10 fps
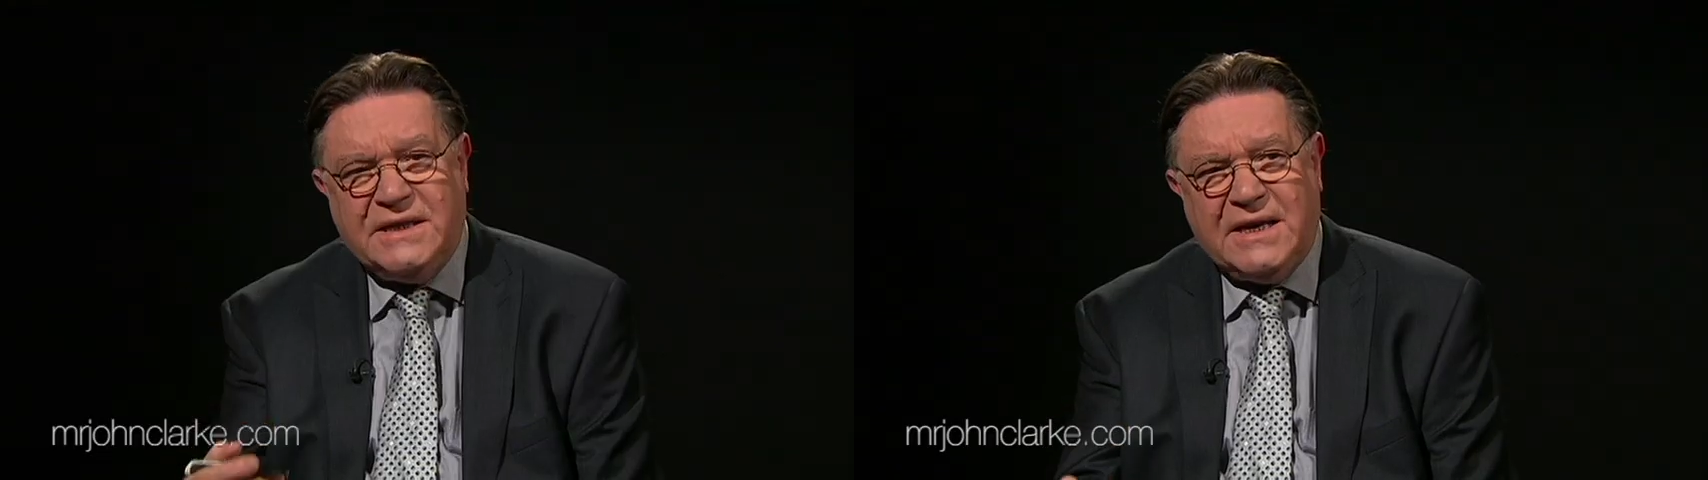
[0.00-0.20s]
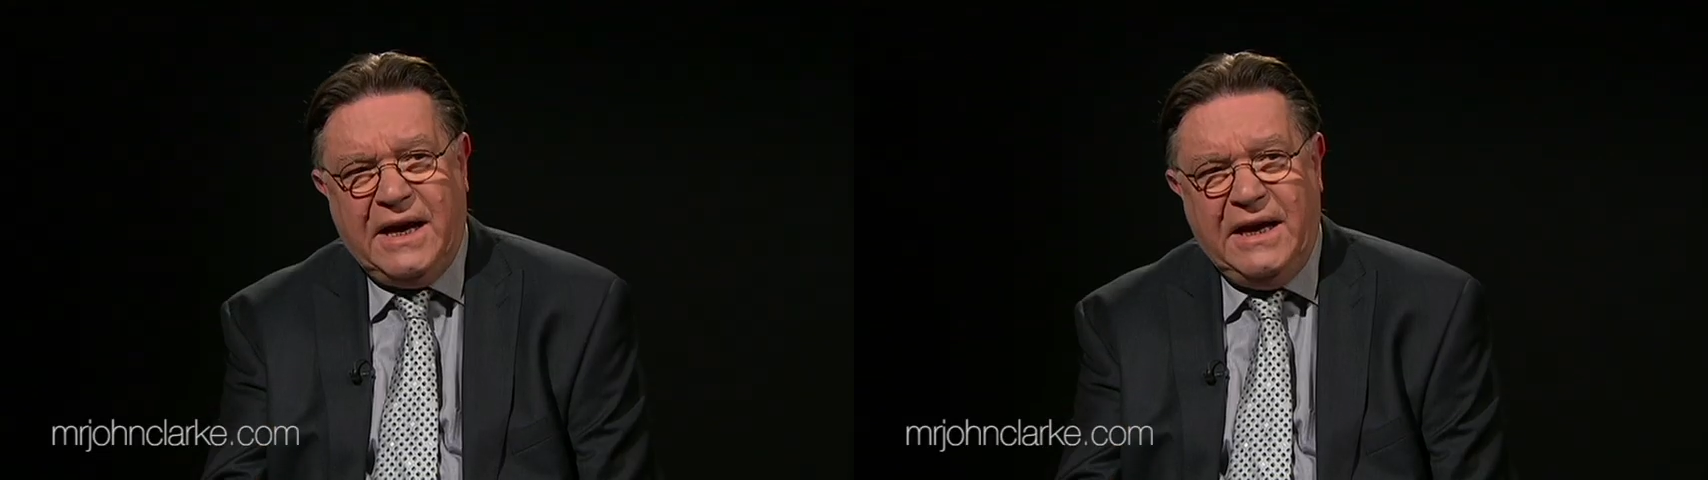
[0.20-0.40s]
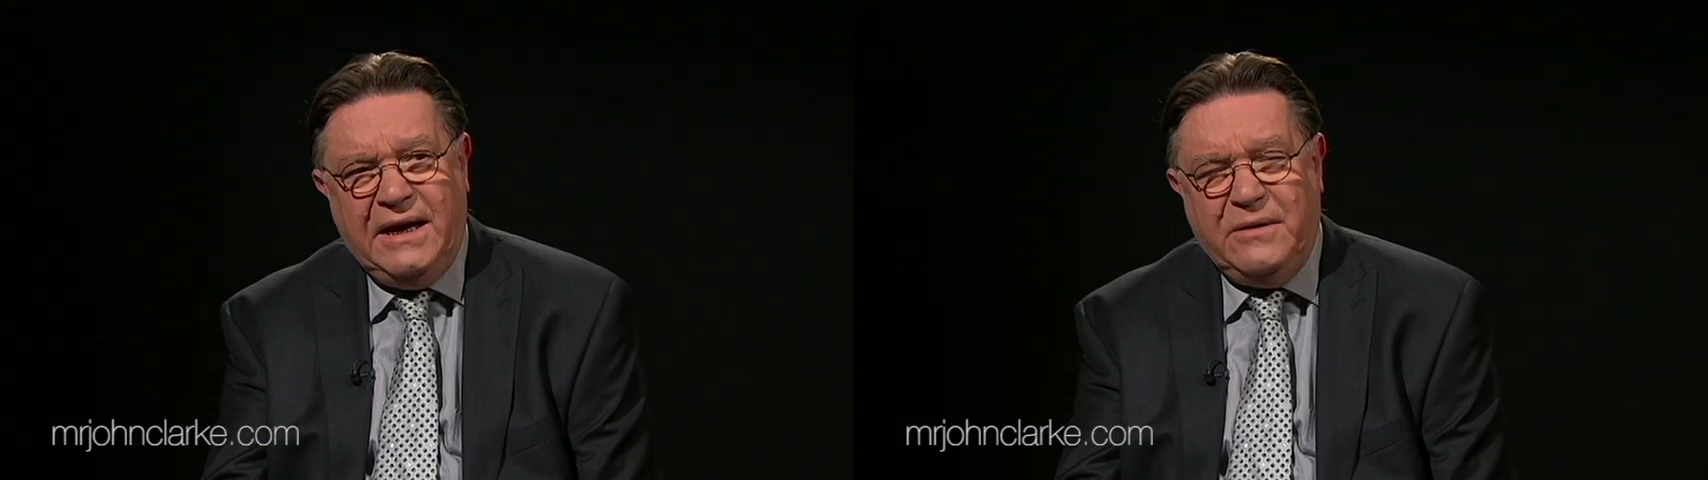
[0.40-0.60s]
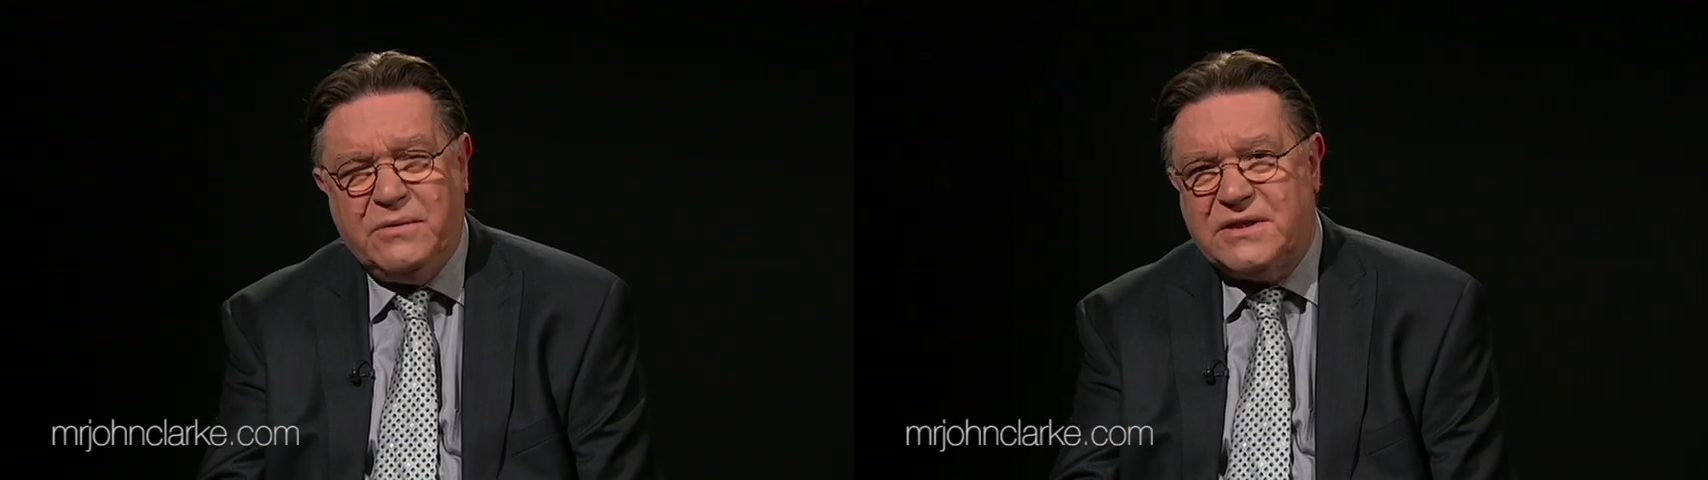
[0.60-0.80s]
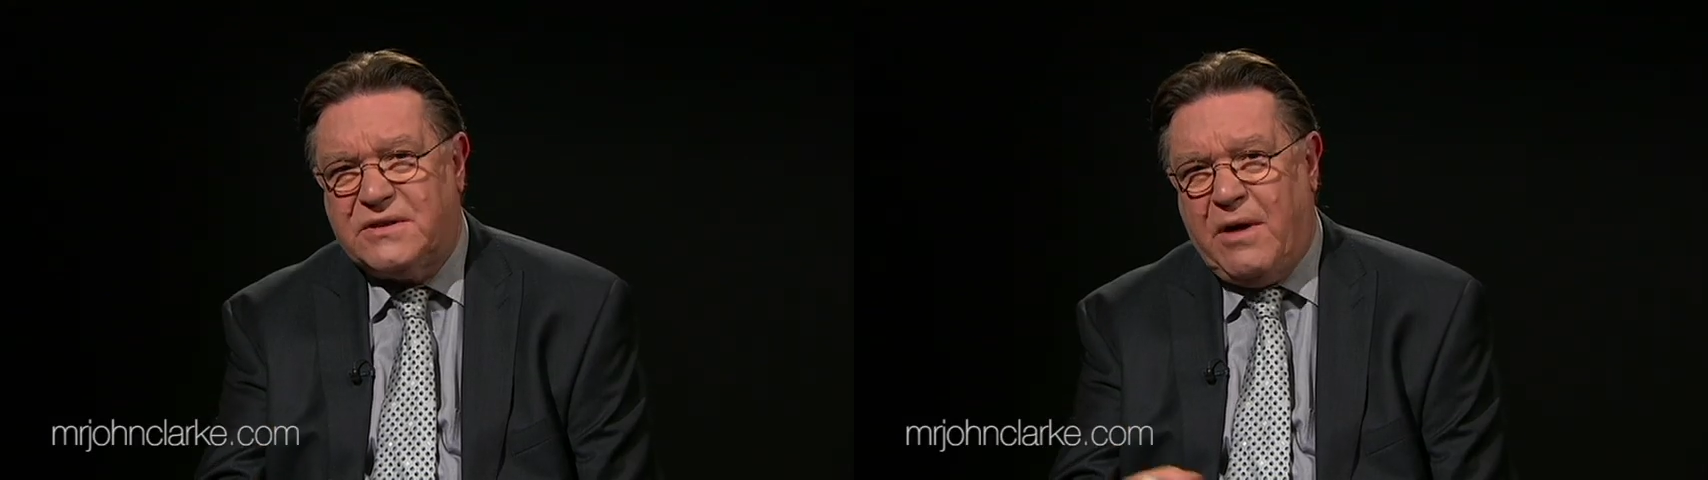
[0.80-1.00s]
he say he
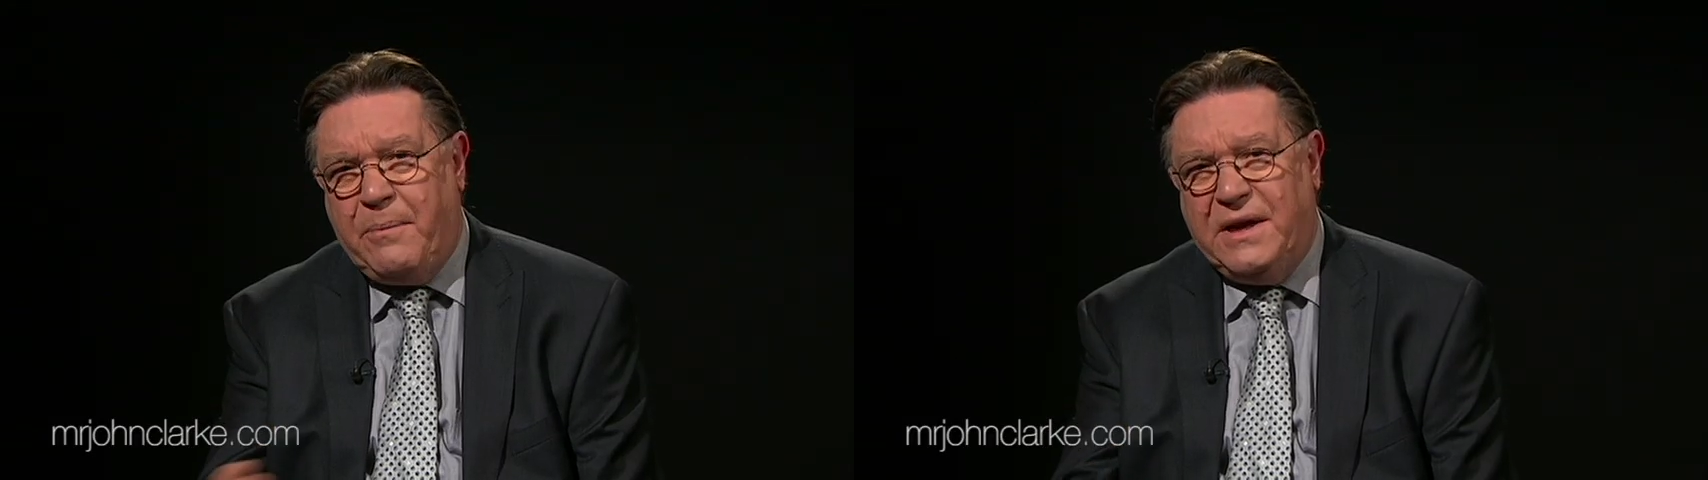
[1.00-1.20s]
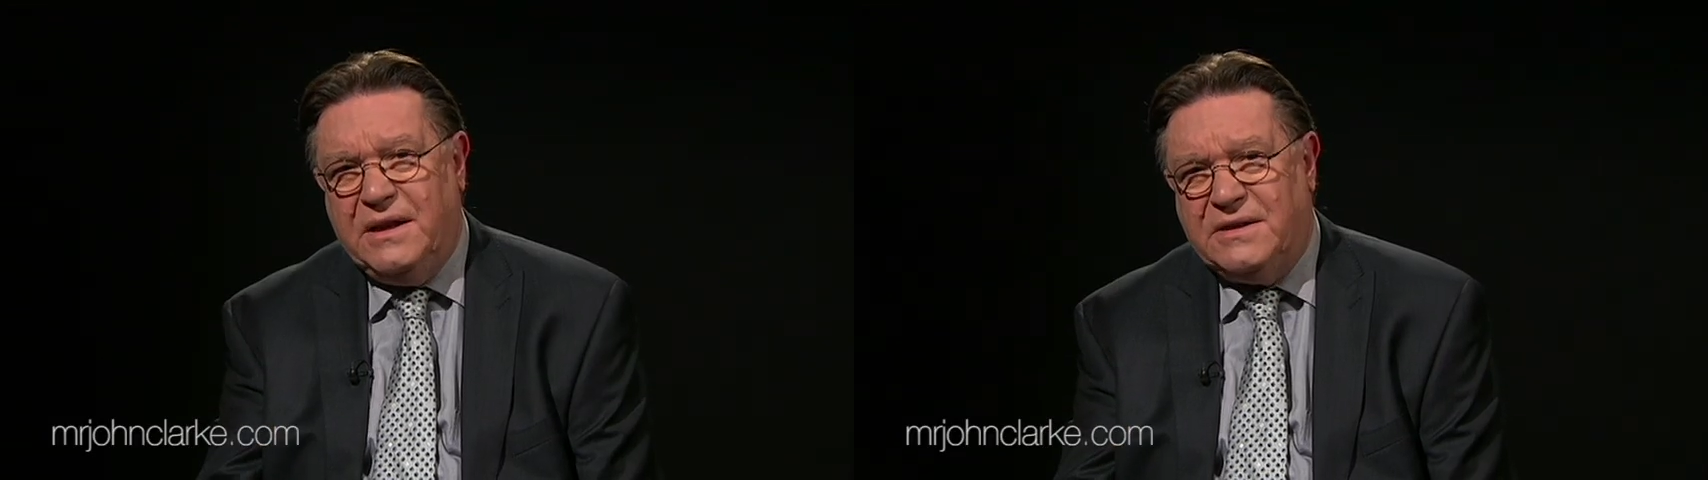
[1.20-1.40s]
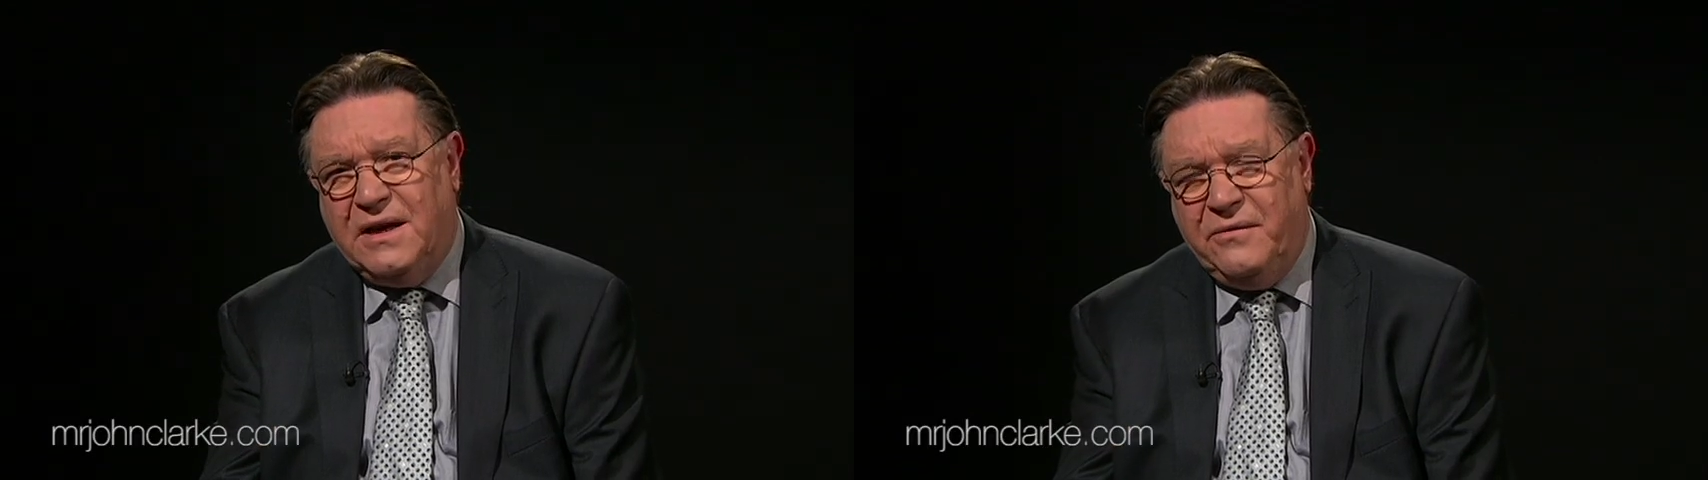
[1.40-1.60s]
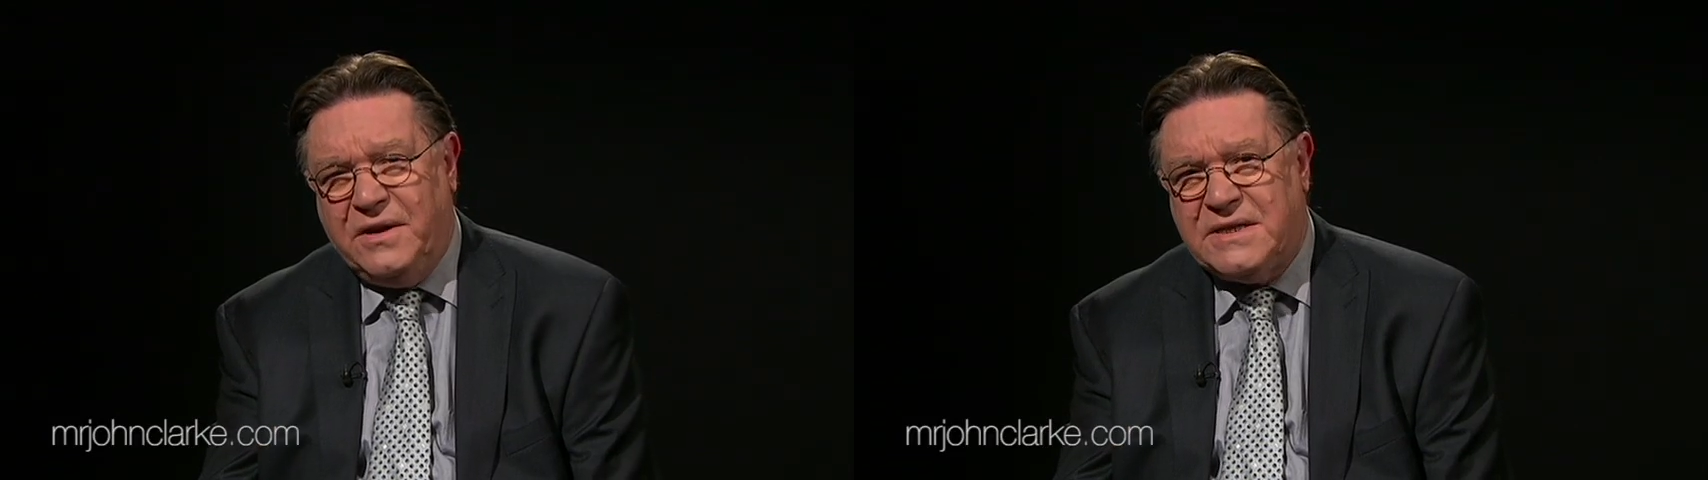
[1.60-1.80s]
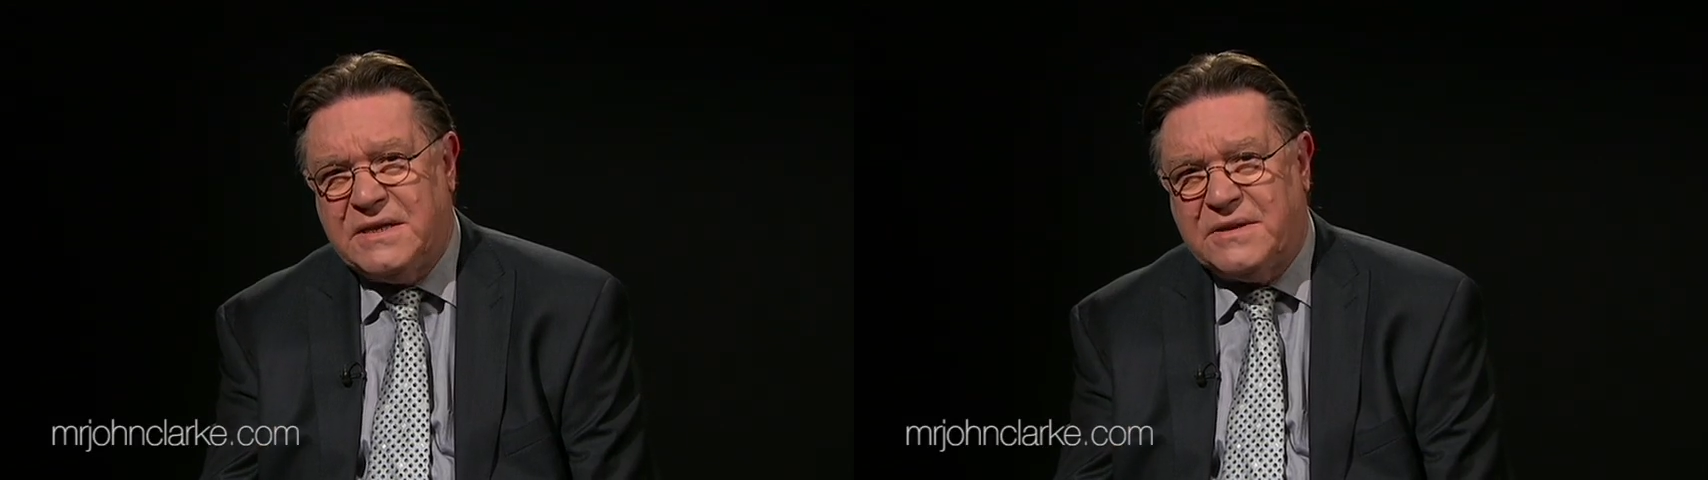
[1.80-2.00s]
was scrapping the
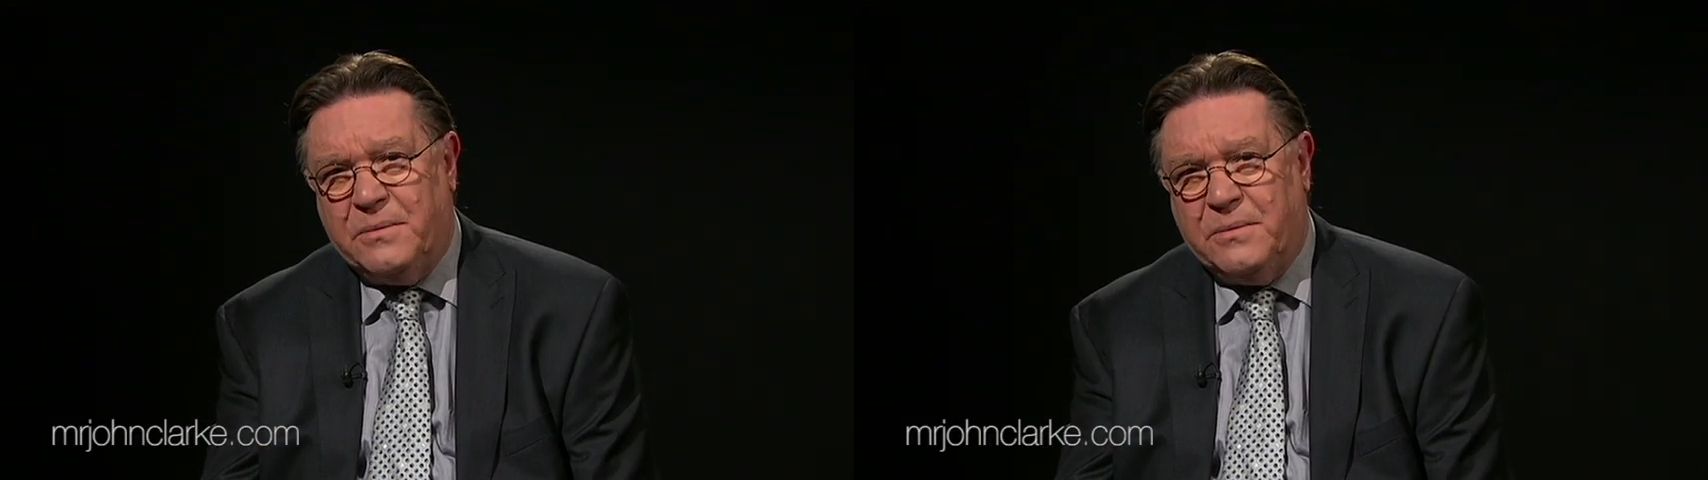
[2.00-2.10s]
delivery system?